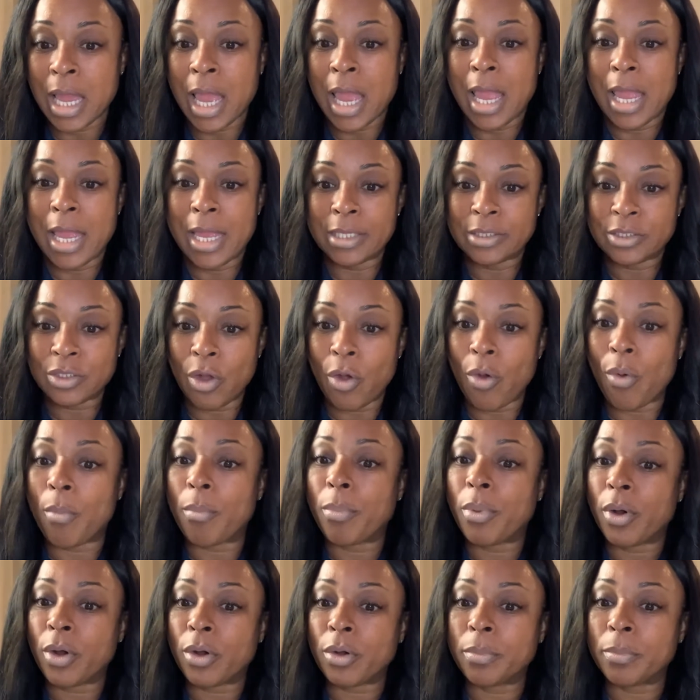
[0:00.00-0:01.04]
its own
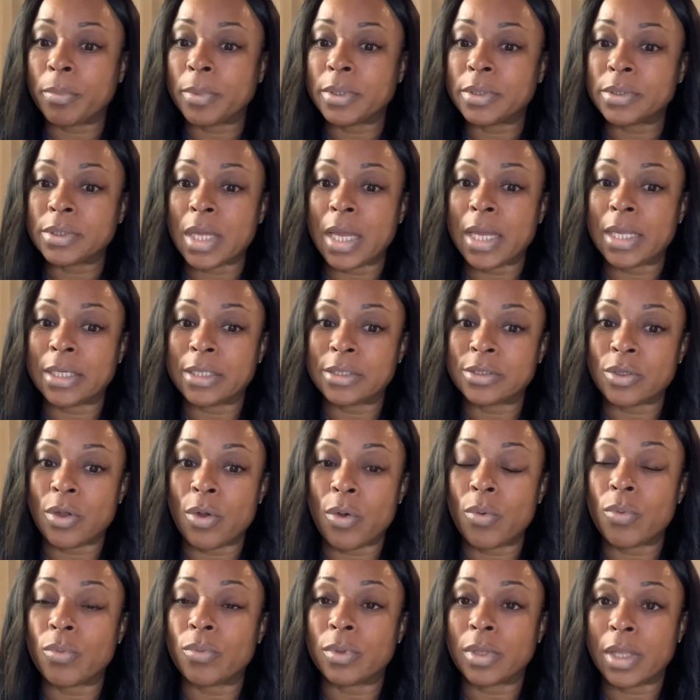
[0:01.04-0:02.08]
purpose, and its
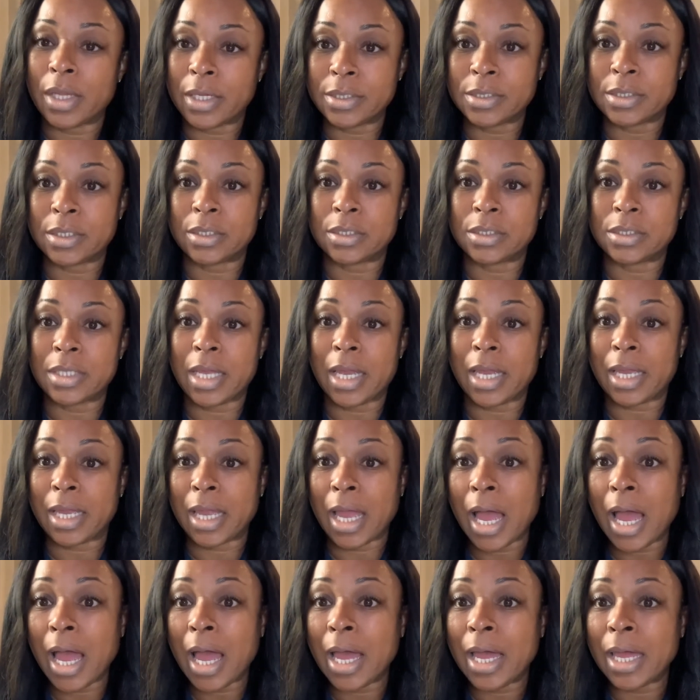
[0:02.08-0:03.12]
own lessons that
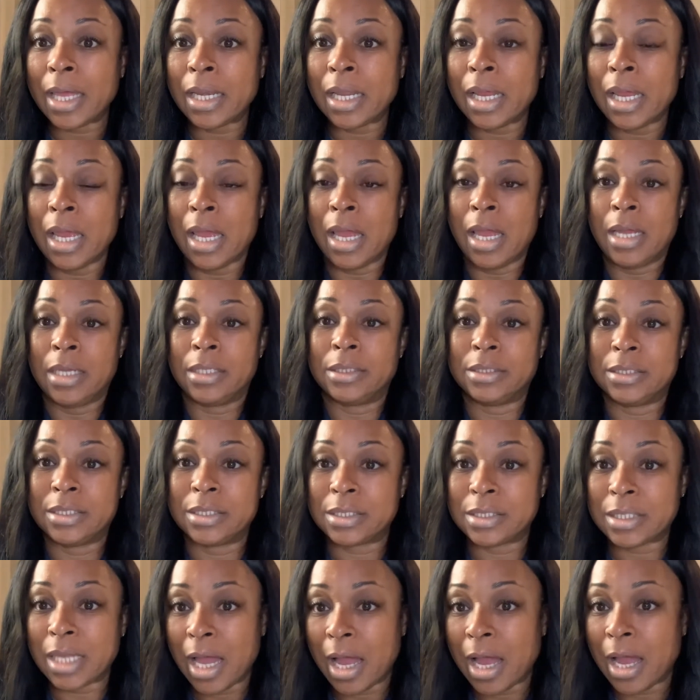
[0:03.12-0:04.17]
God
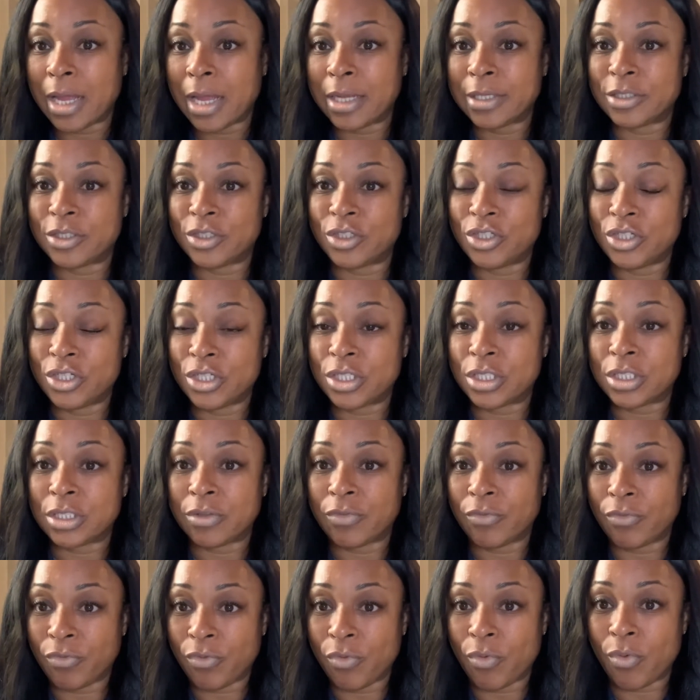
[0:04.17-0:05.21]
designs just
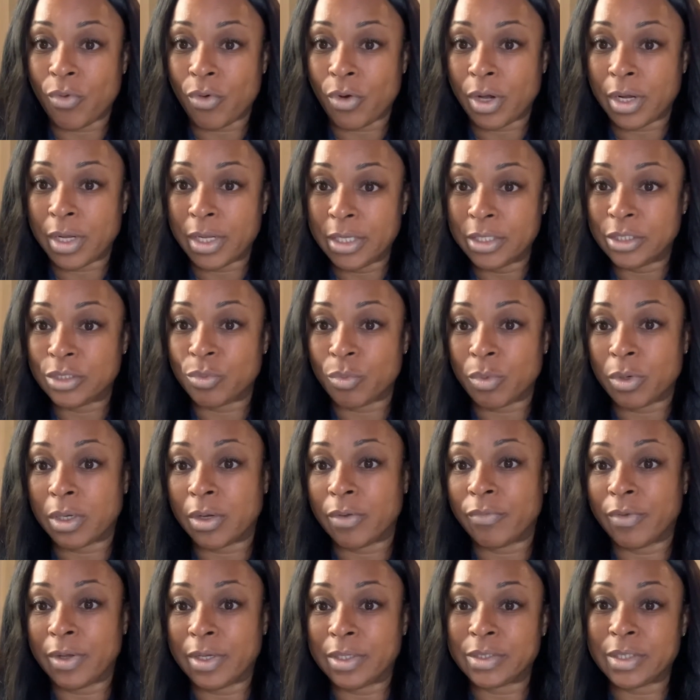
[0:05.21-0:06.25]
for each one of
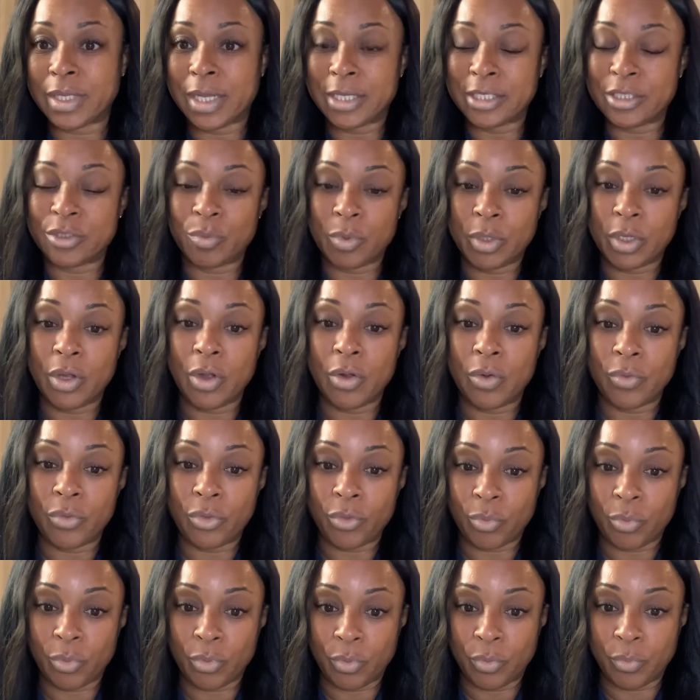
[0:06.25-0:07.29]
us as we go
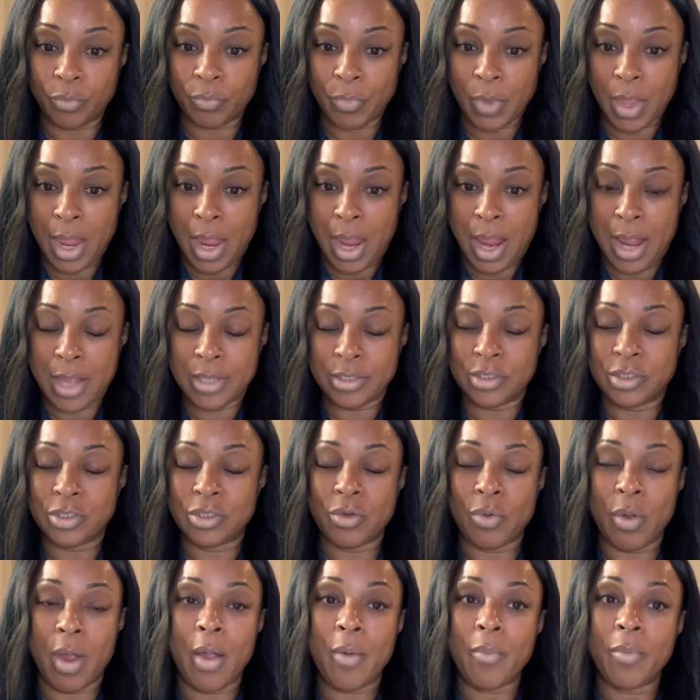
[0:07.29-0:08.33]
through. And so
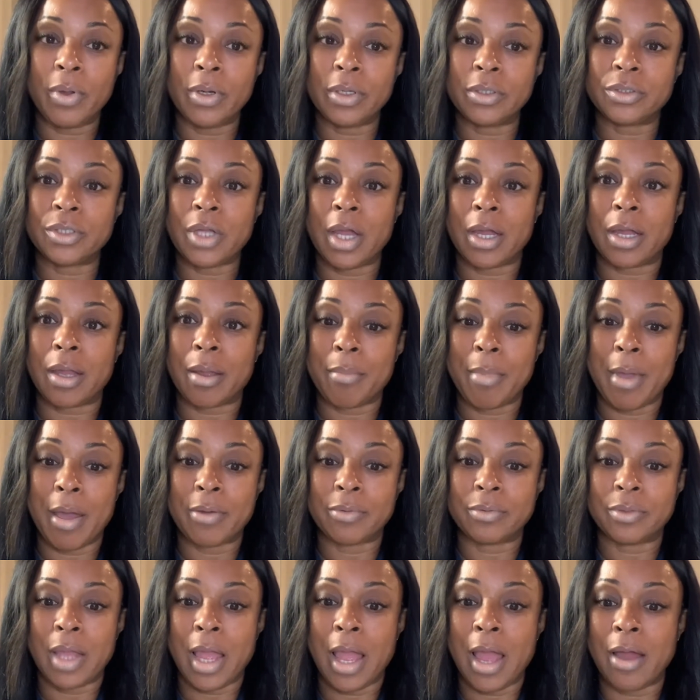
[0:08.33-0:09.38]
I want to talk about
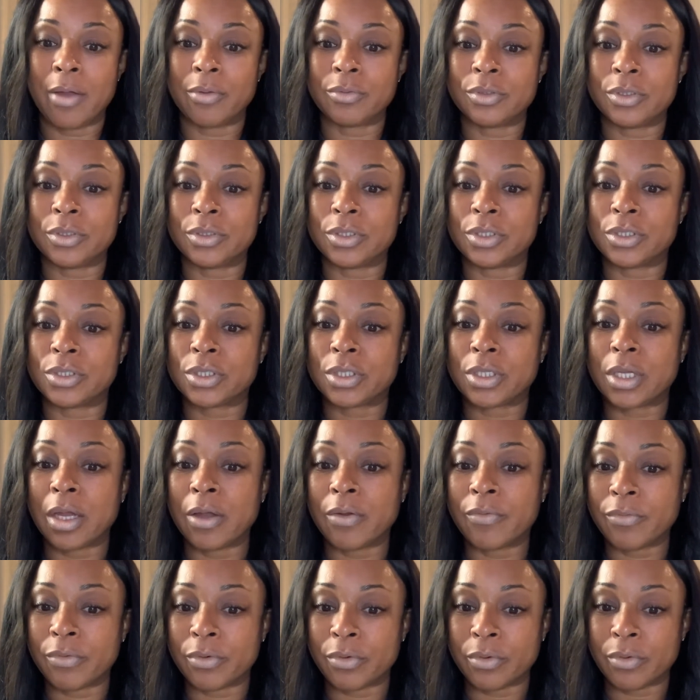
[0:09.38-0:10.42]
how to
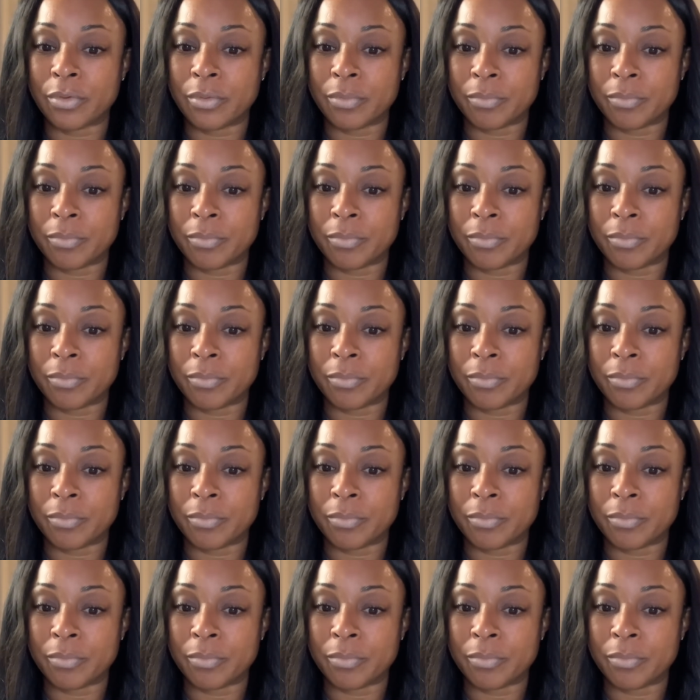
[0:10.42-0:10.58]
discover